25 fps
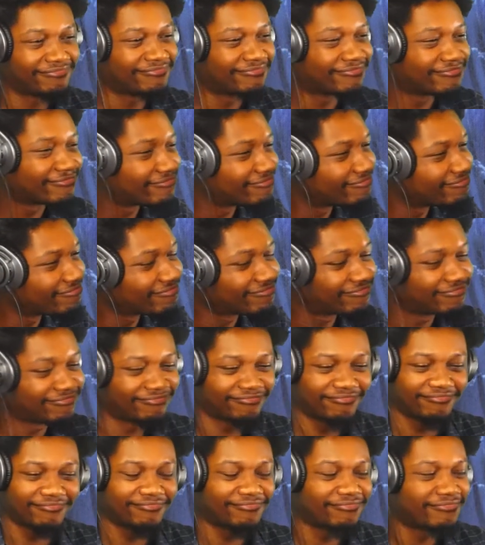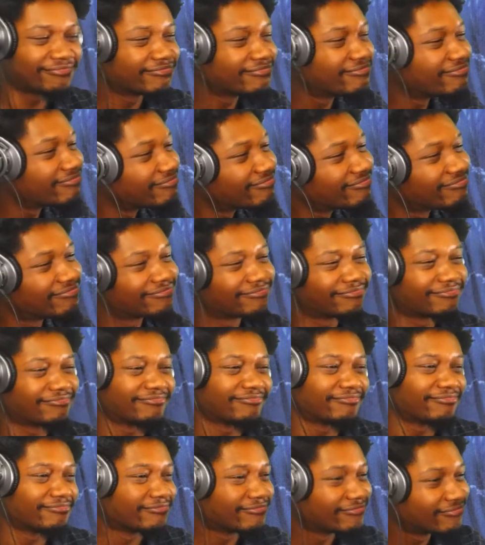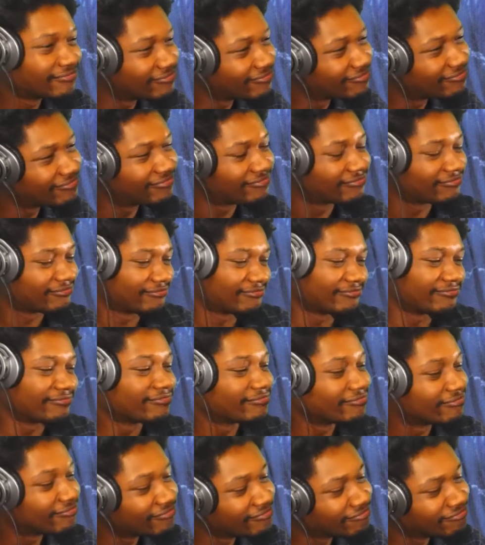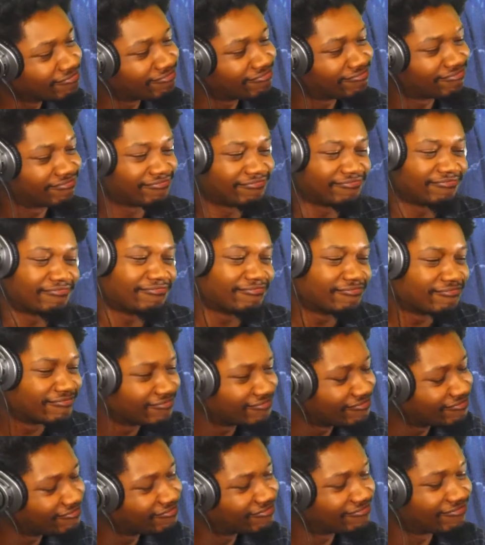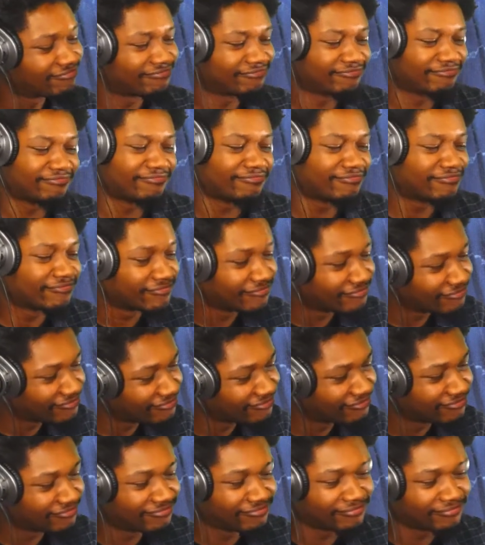Trying to get rich, it don't matter to fuck all that shit, it don't matter. I'm trying to get geek. She gotta lose weight, flex on me